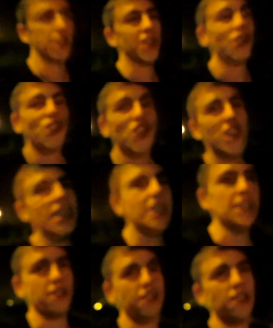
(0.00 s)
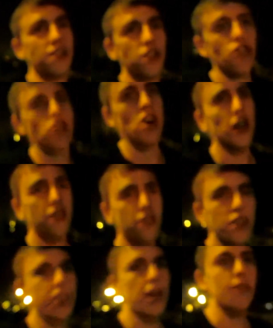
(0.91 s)
Jesus Christ,
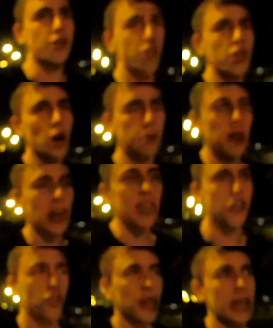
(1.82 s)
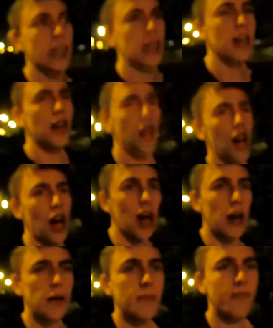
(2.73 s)
just haven't stopped, literally.
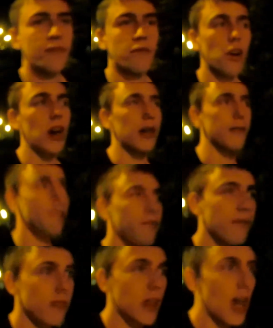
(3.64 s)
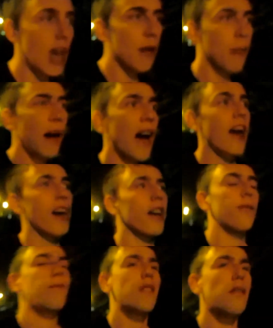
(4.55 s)
Right, heading
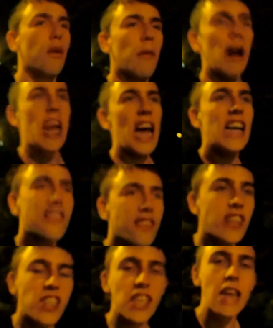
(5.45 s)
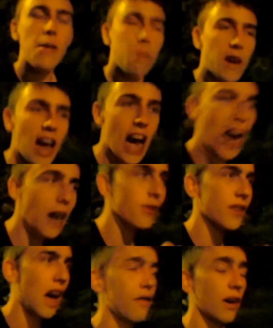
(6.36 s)
back for my last sleep in that
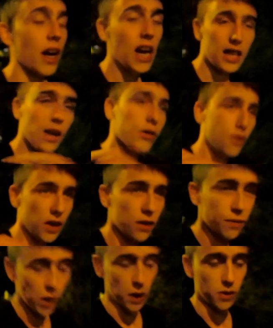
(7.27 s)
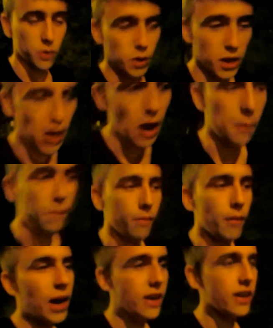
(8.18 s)
house ever. That was really good fun. It was with
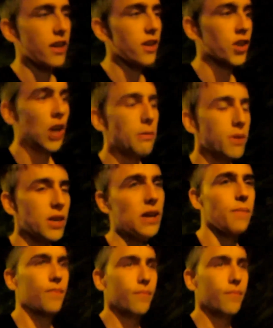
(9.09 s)
Mike and Jamesy.